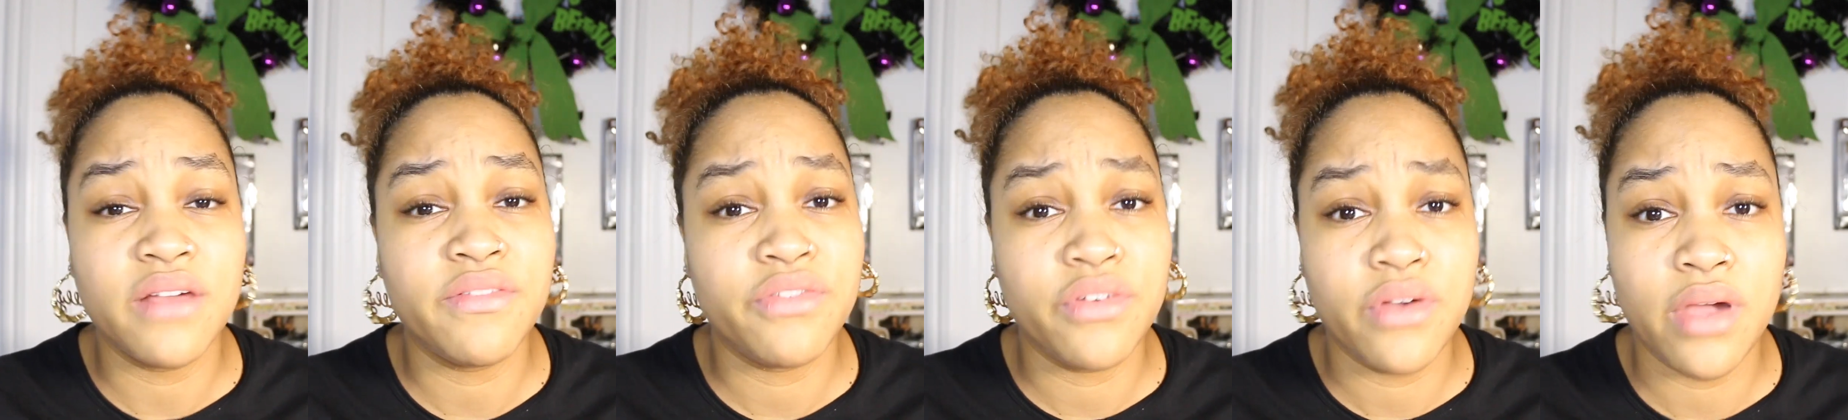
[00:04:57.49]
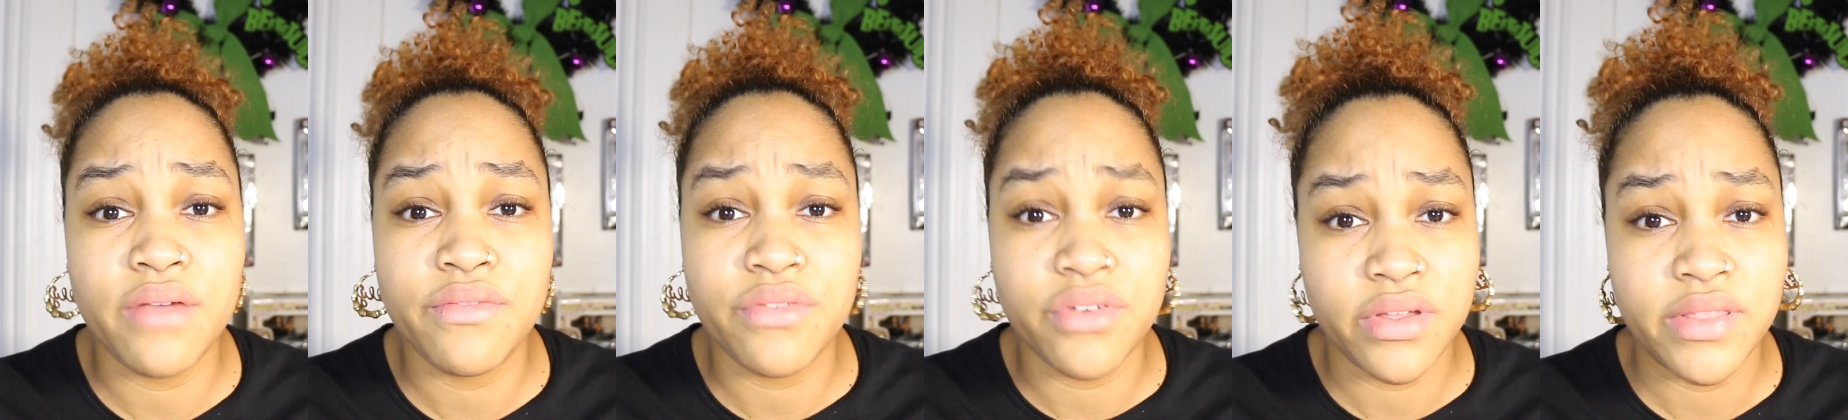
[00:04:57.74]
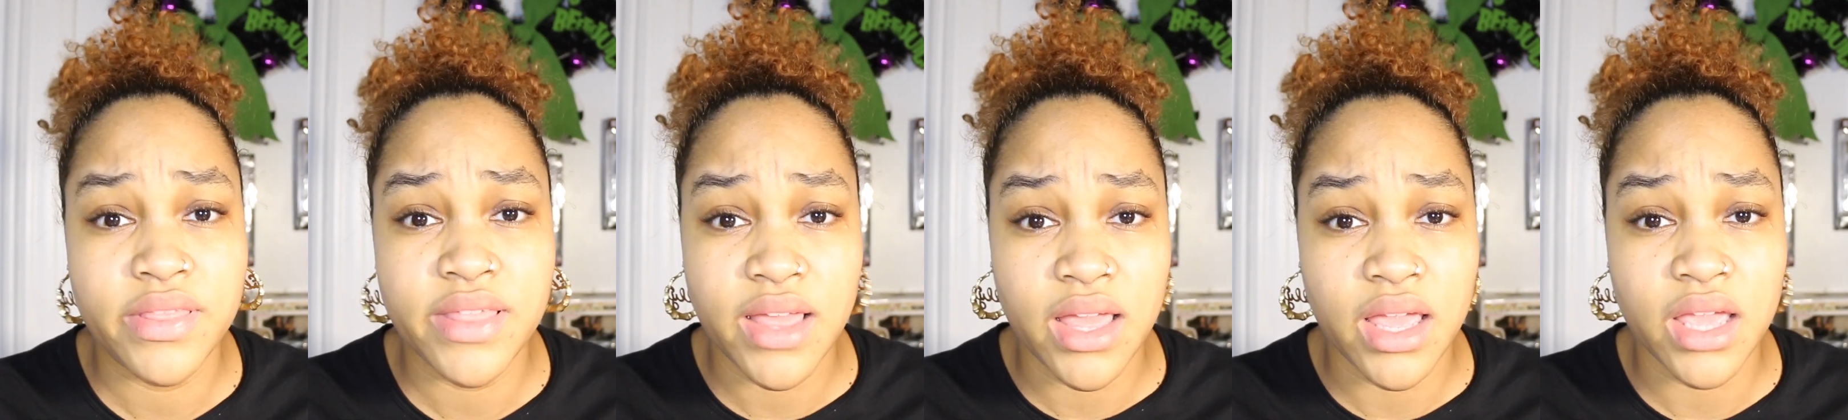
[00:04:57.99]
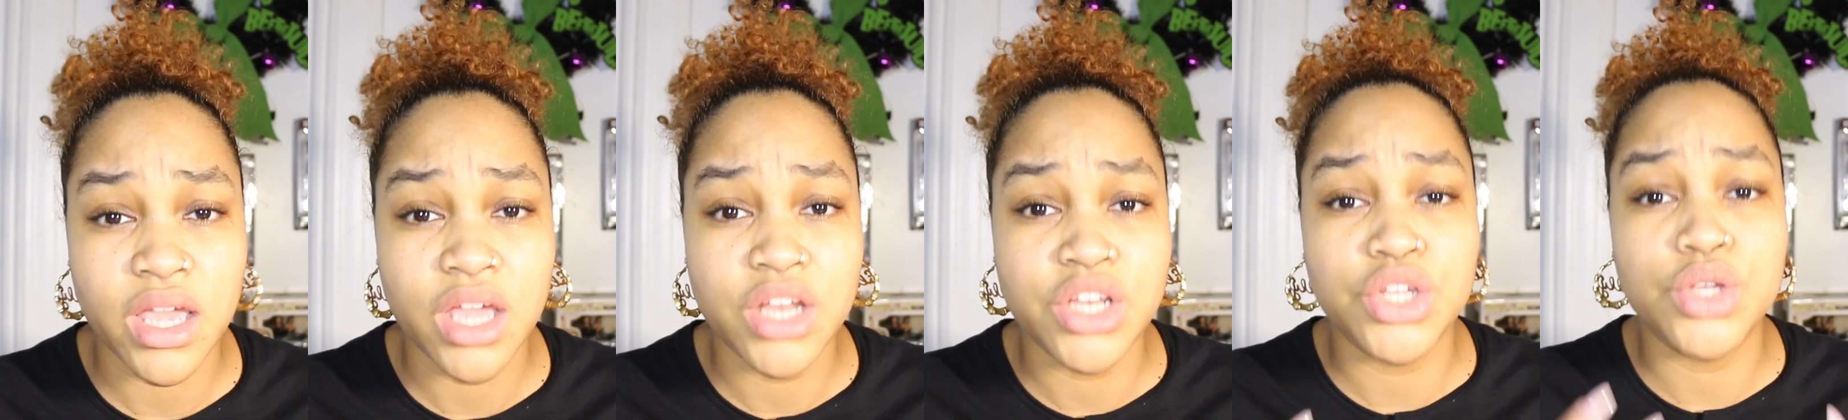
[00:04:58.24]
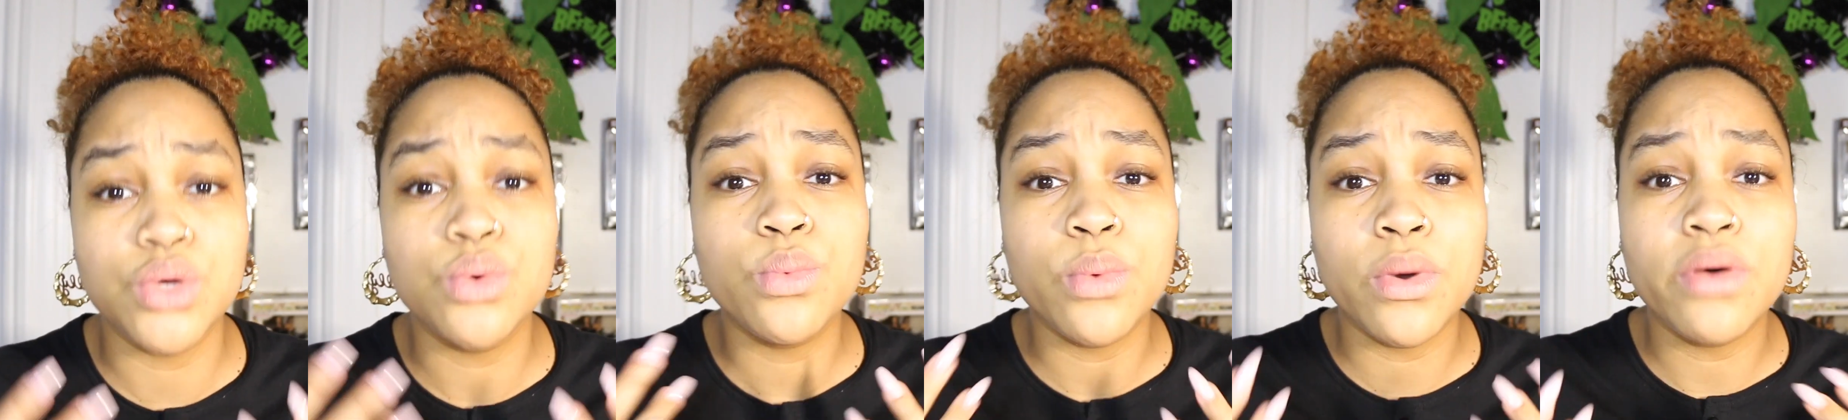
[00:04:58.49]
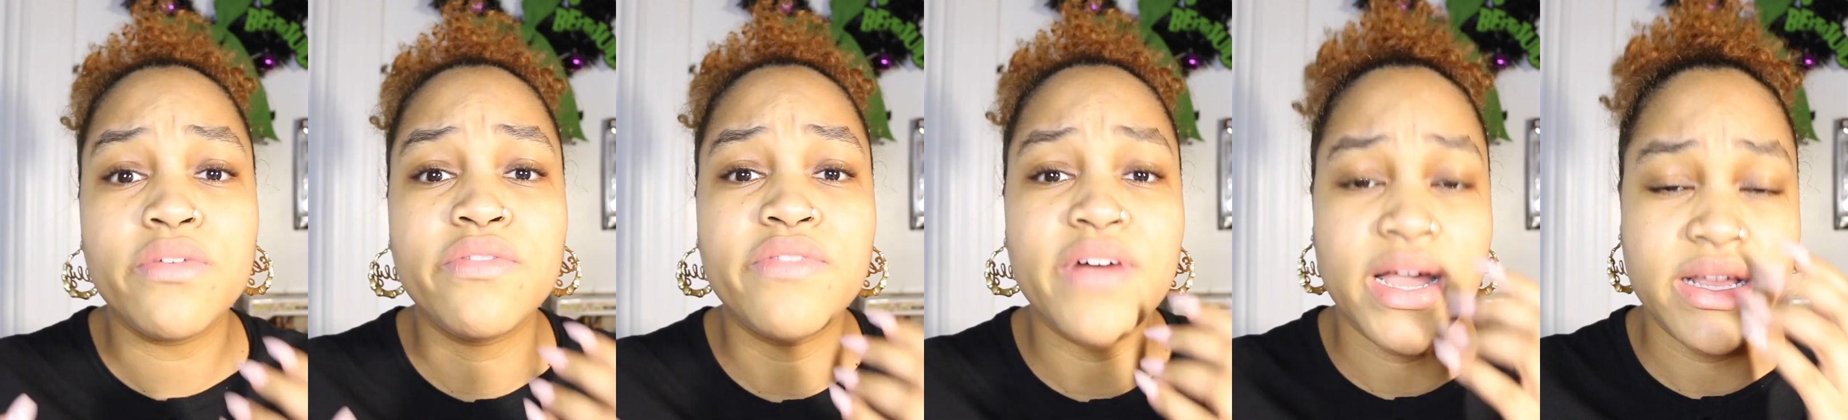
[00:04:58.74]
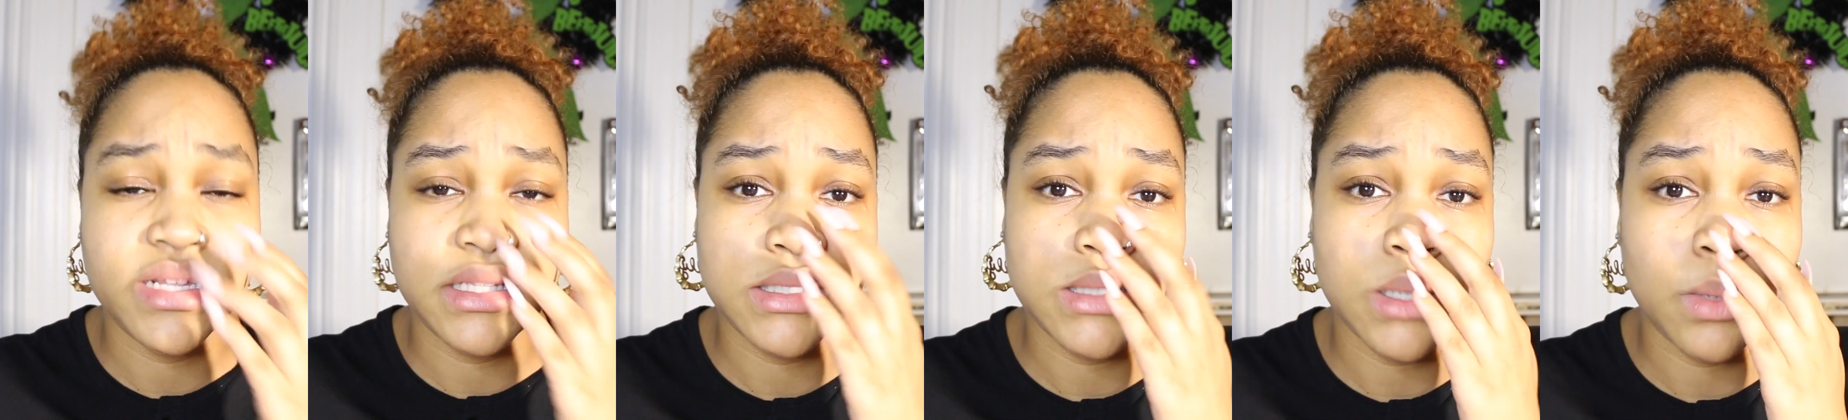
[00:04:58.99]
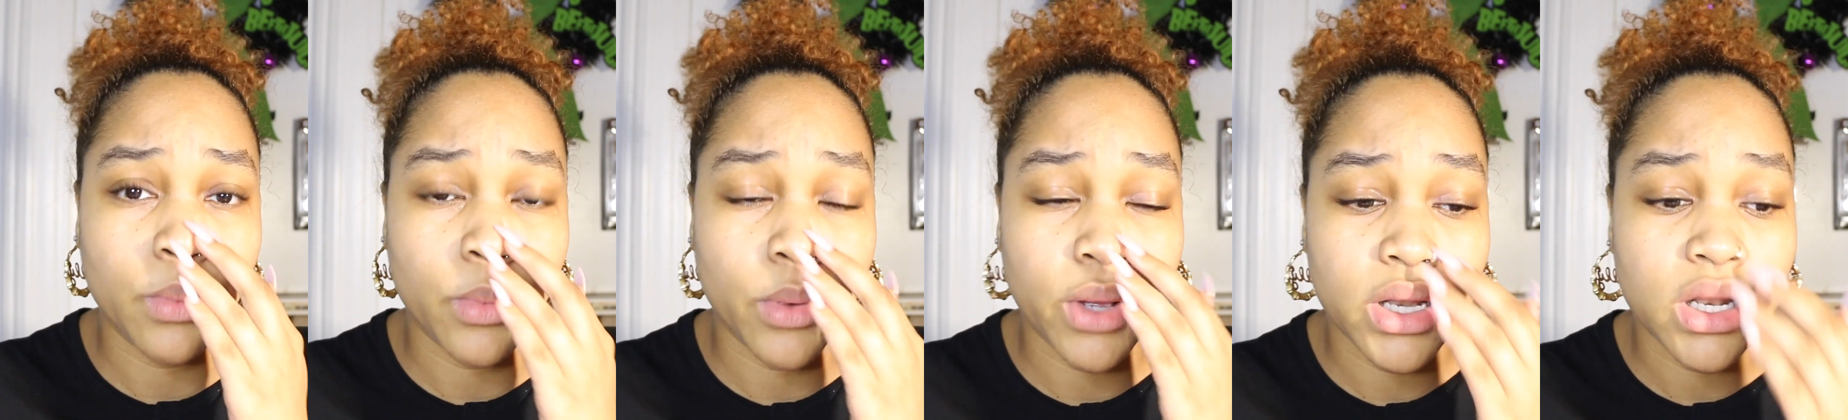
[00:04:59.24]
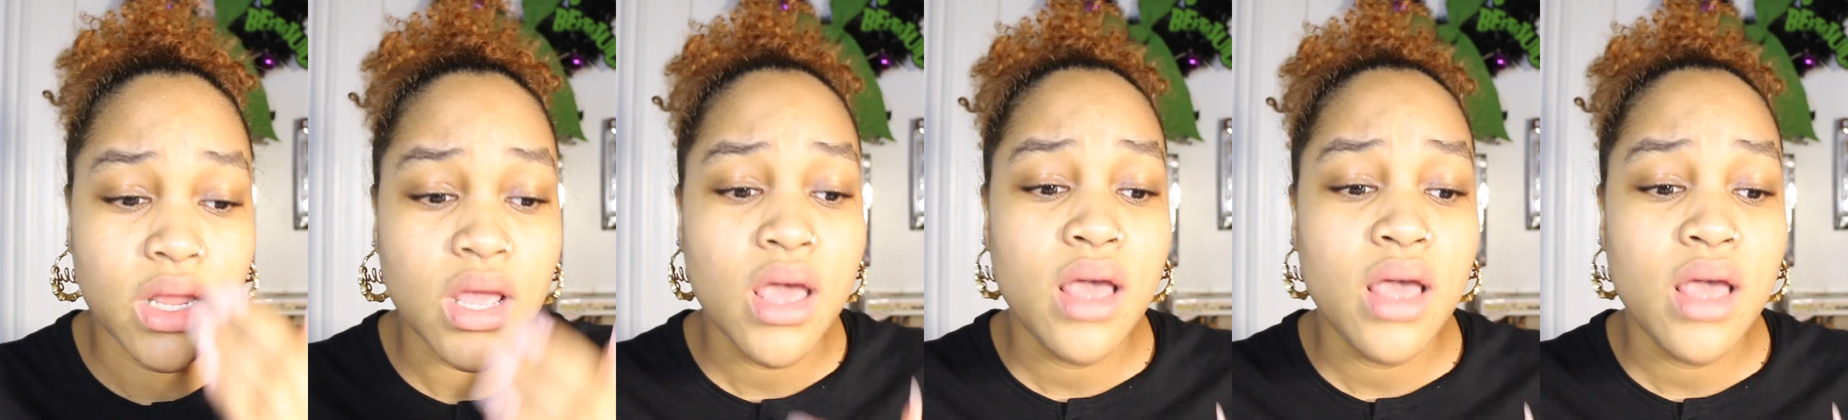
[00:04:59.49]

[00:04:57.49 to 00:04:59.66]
forever thing, and you will find someone